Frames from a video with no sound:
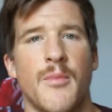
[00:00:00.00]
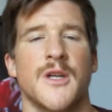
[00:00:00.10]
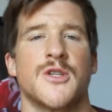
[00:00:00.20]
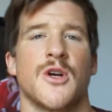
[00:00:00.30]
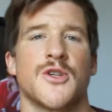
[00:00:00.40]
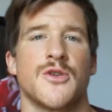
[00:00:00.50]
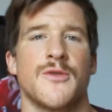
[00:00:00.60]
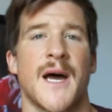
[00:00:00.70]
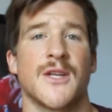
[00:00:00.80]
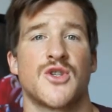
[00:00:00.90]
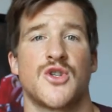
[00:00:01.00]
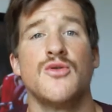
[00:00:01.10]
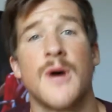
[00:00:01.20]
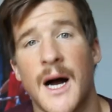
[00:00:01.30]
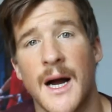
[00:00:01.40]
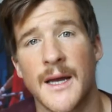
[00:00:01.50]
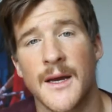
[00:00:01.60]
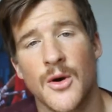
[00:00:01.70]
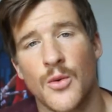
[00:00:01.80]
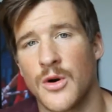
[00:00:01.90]
but it's also not too
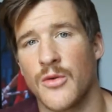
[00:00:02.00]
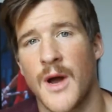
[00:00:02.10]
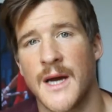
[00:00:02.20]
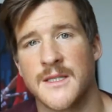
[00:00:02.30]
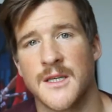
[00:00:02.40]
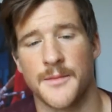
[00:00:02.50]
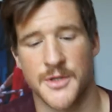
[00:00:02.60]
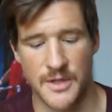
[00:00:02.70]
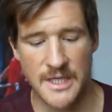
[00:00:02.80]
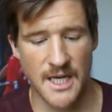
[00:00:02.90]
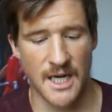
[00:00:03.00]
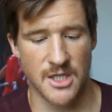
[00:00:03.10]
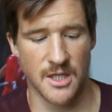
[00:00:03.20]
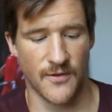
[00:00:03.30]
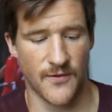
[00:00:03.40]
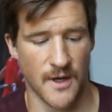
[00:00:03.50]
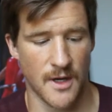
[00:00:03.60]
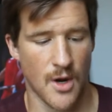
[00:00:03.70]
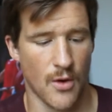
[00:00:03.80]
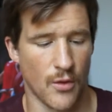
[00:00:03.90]
high where it rides up. So these actually
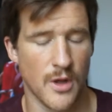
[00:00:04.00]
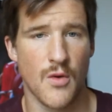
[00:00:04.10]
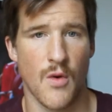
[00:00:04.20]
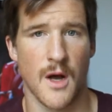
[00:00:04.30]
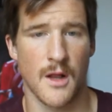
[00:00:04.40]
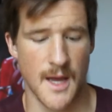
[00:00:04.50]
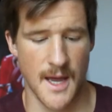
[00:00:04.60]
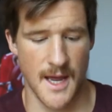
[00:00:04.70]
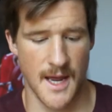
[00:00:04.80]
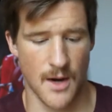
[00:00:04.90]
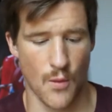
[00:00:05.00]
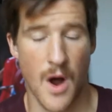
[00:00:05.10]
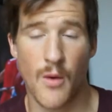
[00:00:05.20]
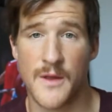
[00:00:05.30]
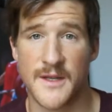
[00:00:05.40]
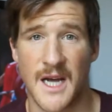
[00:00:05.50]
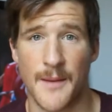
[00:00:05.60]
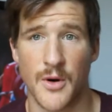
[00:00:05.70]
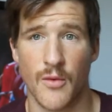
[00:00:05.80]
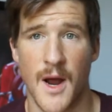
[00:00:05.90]
fit really well. And while we're on the
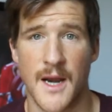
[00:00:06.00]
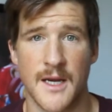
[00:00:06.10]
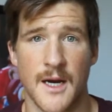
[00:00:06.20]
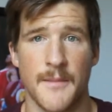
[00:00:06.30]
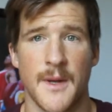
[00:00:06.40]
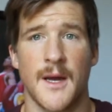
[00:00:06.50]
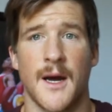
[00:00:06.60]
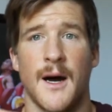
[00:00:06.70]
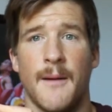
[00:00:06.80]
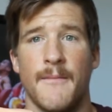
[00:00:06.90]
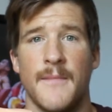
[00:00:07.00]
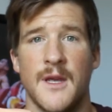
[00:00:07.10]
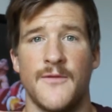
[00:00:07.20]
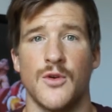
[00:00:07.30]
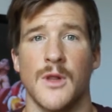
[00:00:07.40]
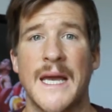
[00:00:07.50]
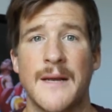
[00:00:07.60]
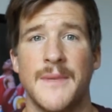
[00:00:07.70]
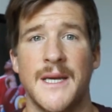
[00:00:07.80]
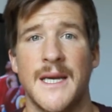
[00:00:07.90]
topic of riding up, um, if you're
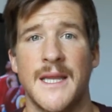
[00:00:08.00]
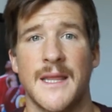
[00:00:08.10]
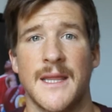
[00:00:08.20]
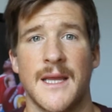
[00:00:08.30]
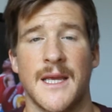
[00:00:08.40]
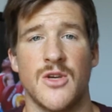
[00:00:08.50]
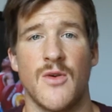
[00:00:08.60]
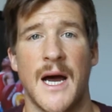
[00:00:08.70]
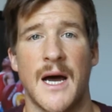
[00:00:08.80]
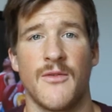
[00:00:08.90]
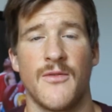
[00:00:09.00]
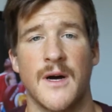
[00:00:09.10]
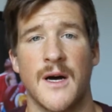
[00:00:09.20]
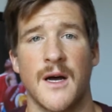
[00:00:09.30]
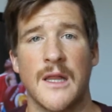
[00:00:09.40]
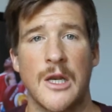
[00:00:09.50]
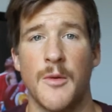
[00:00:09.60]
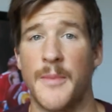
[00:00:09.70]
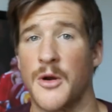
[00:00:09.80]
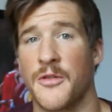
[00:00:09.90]
like me, and you have uh, a
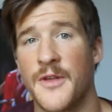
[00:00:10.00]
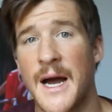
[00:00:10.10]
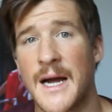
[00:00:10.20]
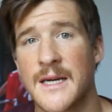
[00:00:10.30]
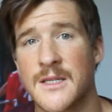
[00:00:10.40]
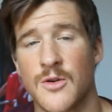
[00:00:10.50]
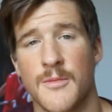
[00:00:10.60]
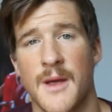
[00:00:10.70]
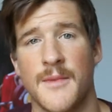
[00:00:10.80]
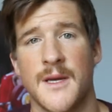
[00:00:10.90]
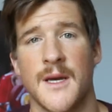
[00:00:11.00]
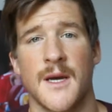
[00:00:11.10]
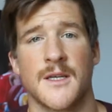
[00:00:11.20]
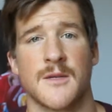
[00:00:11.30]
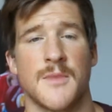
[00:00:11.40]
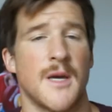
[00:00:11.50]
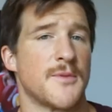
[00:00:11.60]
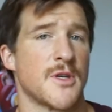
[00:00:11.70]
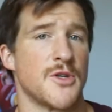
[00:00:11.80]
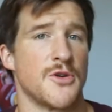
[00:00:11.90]
little bit bigger thighs or maybe some
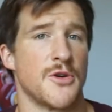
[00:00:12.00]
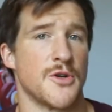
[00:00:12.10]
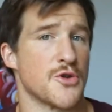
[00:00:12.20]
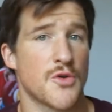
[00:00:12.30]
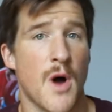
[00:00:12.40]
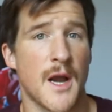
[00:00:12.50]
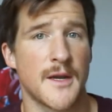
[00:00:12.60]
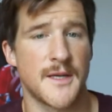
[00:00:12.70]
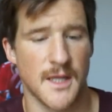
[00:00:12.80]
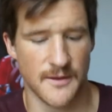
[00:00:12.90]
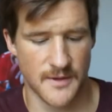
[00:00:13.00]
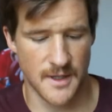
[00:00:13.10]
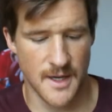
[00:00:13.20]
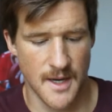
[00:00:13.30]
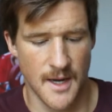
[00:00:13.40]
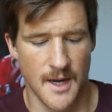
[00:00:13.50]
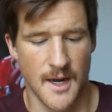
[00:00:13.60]
hips because you're, you're squatting and deadlifting,